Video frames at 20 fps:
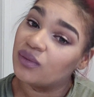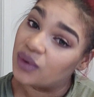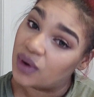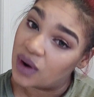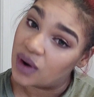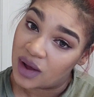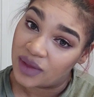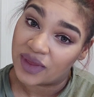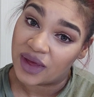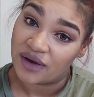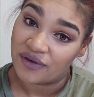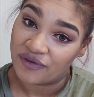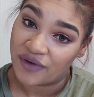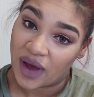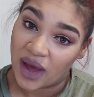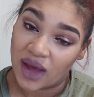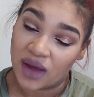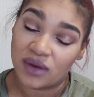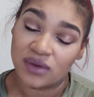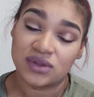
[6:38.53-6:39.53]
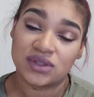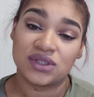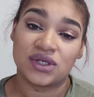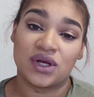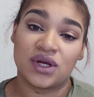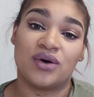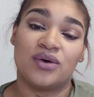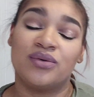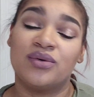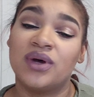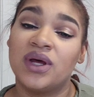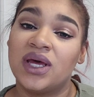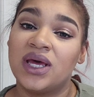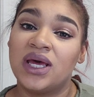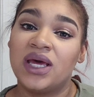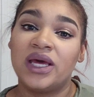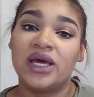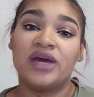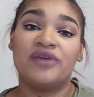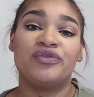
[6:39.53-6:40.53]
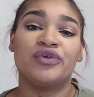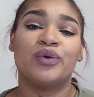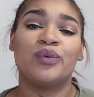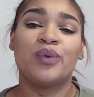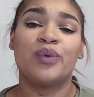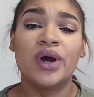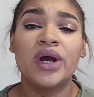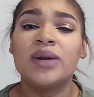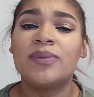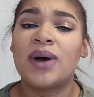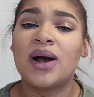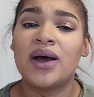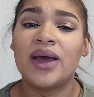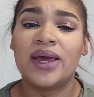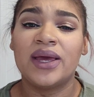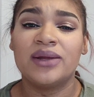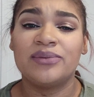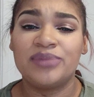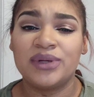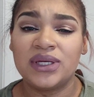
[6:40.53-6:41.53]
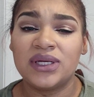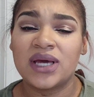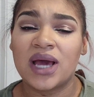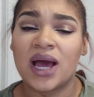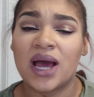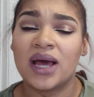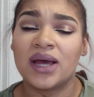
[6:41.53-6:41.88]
were on that file. So if you're worried about A&P,